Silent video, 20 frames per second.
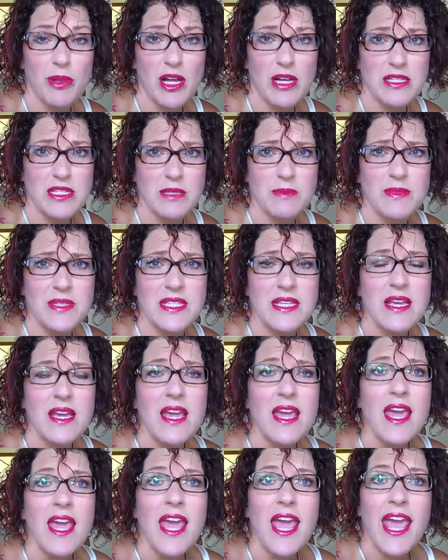blossoms.
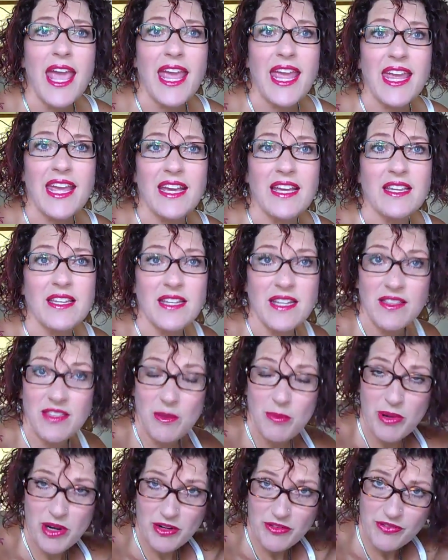And
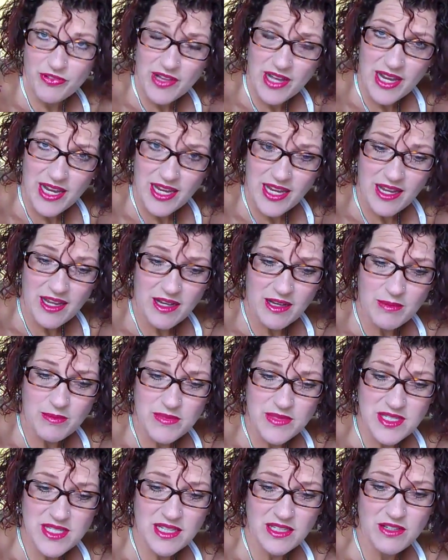the butterfly
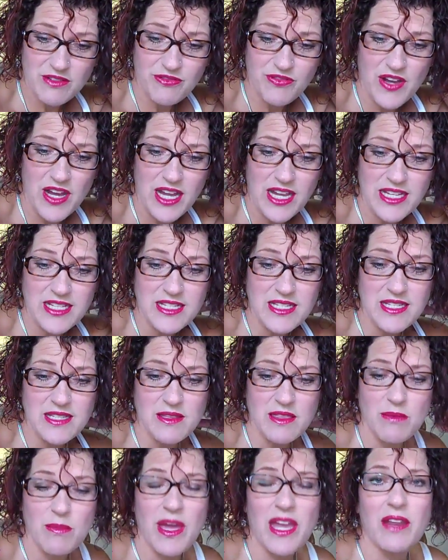
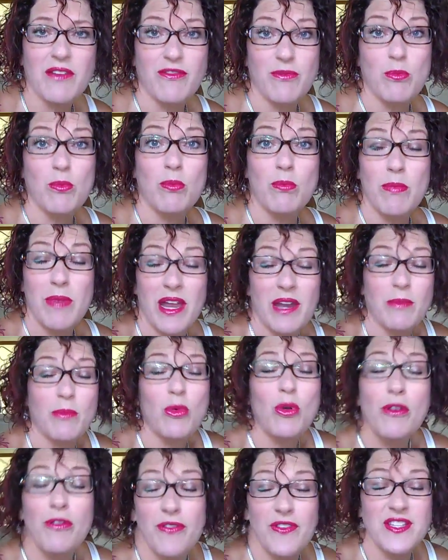signifies
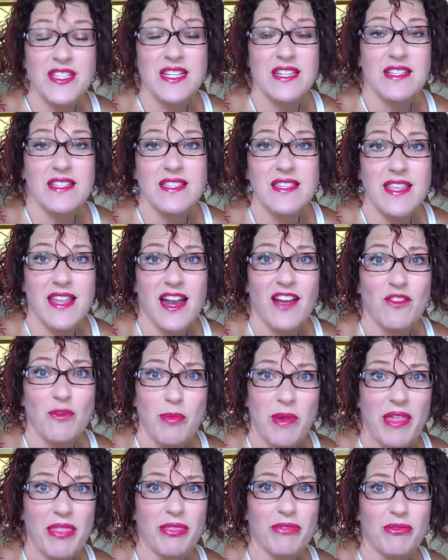metamorphosis that
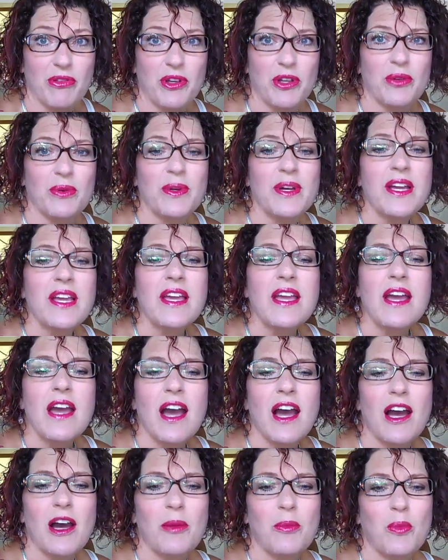I've been through
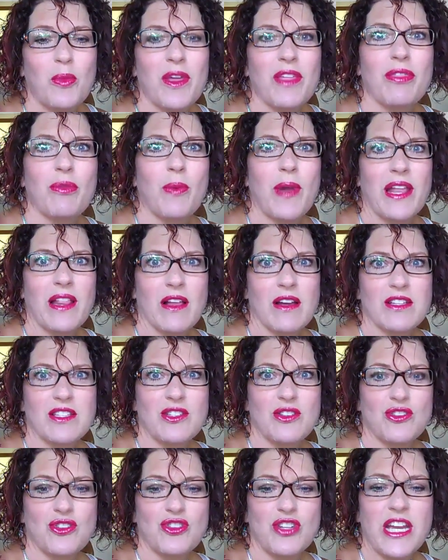with weight loss
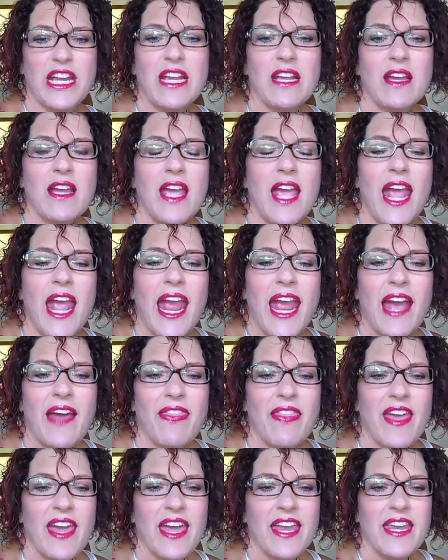surgery.
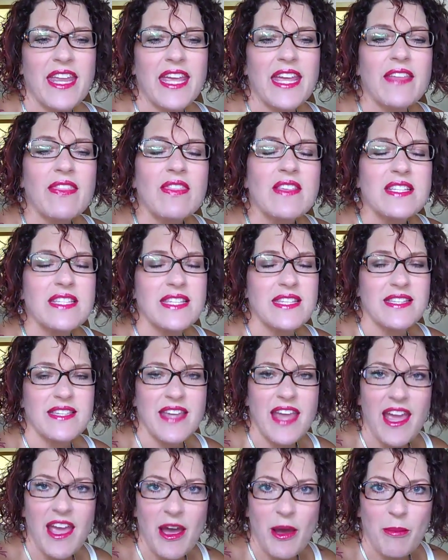And then in the
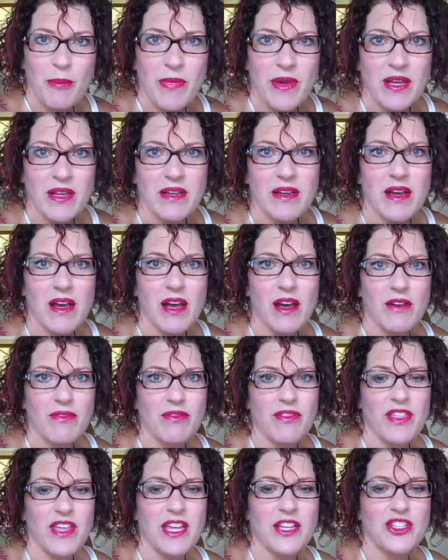stem
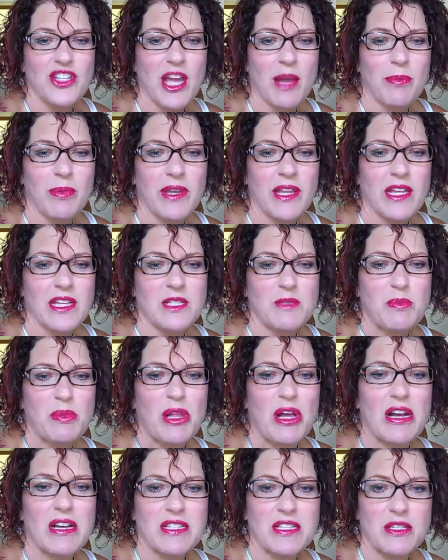of the Japanese
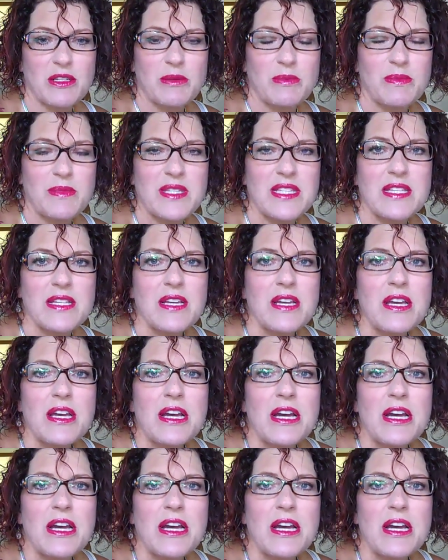blossoms,